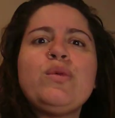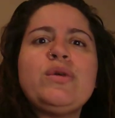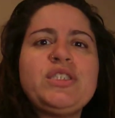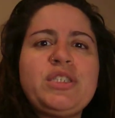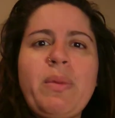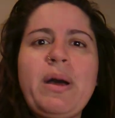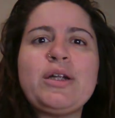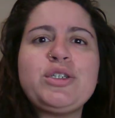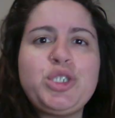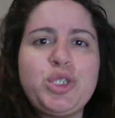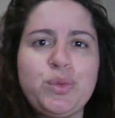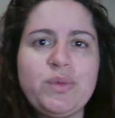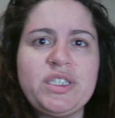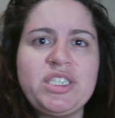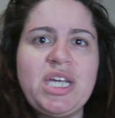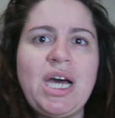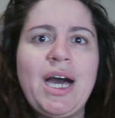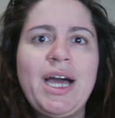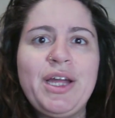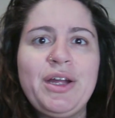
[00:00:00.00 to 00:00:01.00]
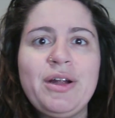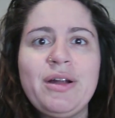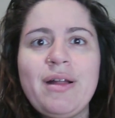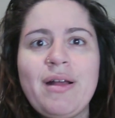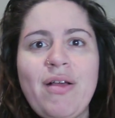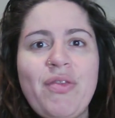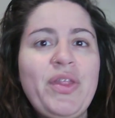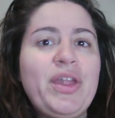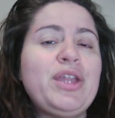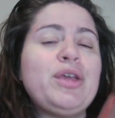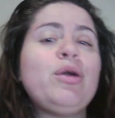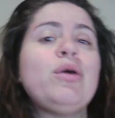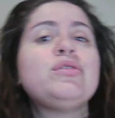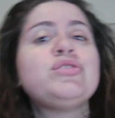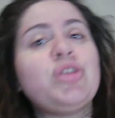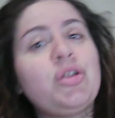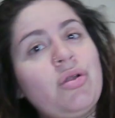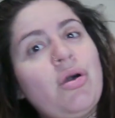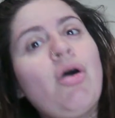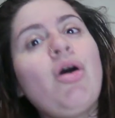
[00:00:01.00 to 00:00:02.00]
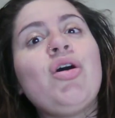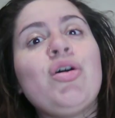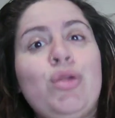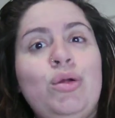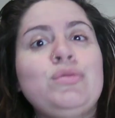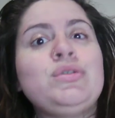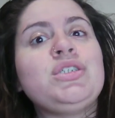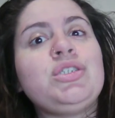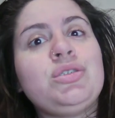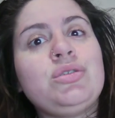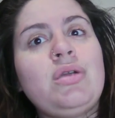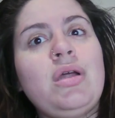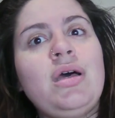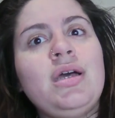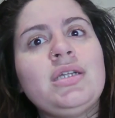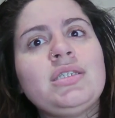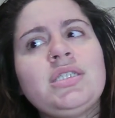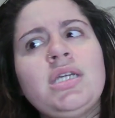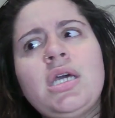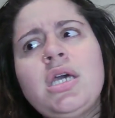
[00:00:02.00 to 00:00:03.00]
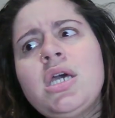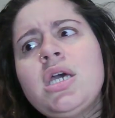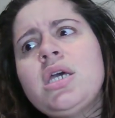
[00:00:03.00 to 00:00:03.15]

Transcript: was about to retire and then he goes on auto-destruct.